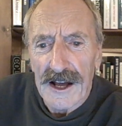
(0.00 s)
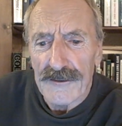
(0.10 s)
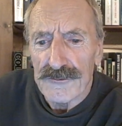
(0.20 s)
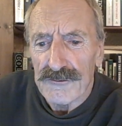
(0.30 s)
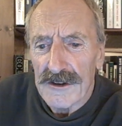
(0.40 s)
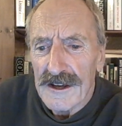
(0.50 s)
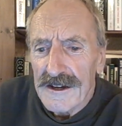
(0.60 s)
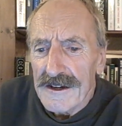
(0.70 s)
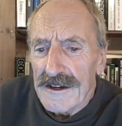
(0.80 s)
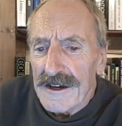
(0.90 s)
country
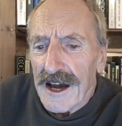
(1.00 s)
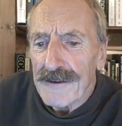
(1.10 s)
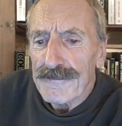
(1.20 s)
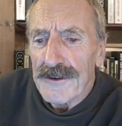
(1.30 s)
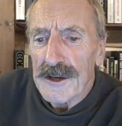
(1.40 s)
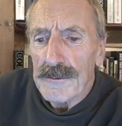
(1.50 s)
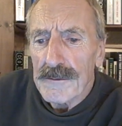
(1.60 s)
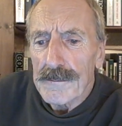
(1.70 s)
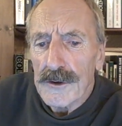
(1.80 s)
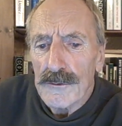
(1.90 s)
and fill it with
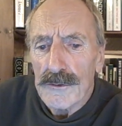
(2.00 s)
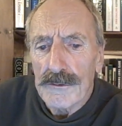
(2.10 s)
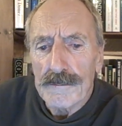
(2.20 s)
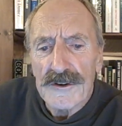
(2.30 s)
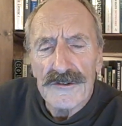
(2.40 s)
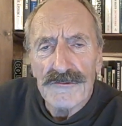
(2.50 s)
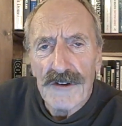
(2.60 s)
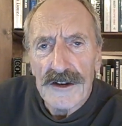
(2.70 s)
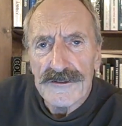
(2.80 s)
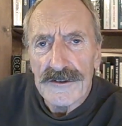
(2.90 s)
mutual
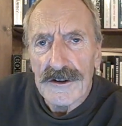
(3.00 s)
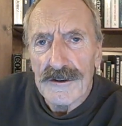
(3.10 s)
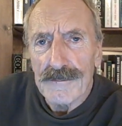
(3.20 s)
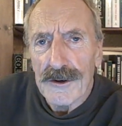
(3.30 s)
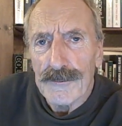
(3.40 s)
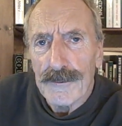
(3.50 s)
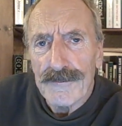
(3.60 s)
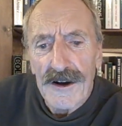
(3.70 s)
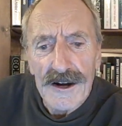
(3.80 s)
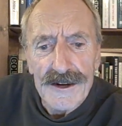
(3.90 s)
mistrust and communal
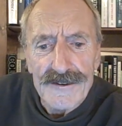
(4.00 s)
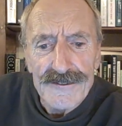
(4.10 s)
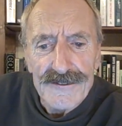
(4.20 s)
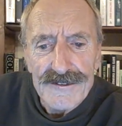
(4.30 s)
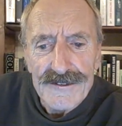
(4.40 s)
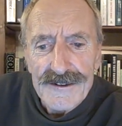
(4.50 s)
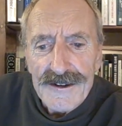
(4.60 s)
violence.